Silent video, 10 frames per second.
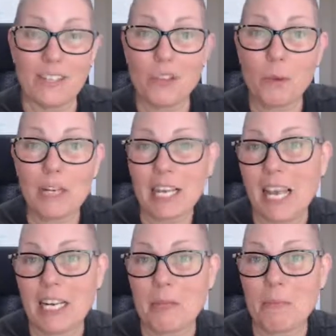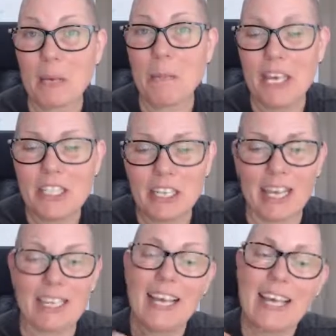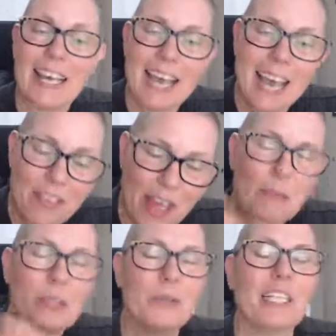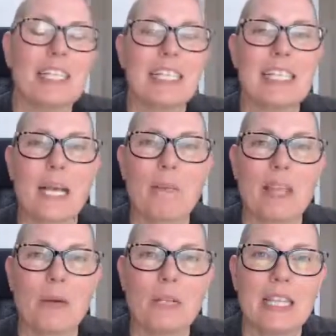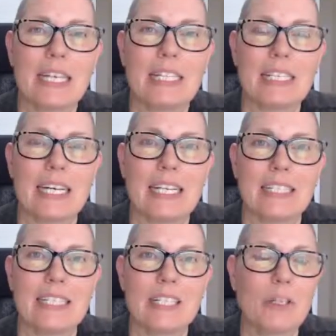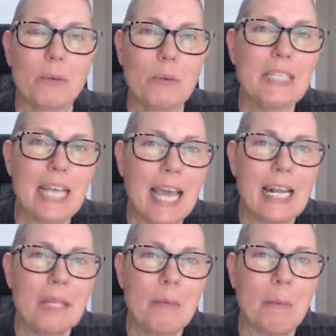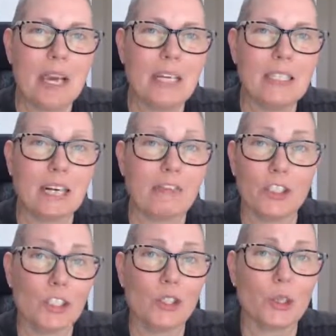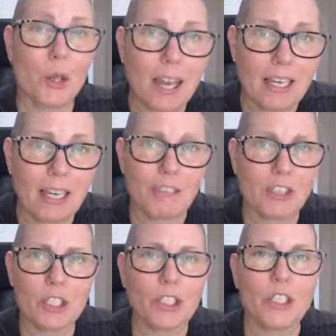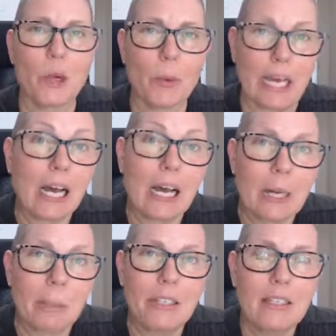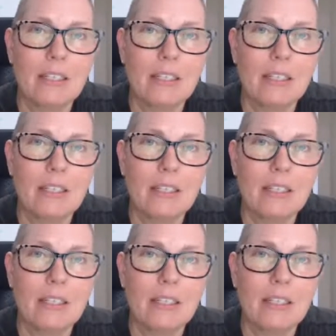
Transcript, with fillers: There's nobody handing me a paycheck. And that was really the same thing with these guys, is that nobody was handing them a paycheck for just trying, for just showing up.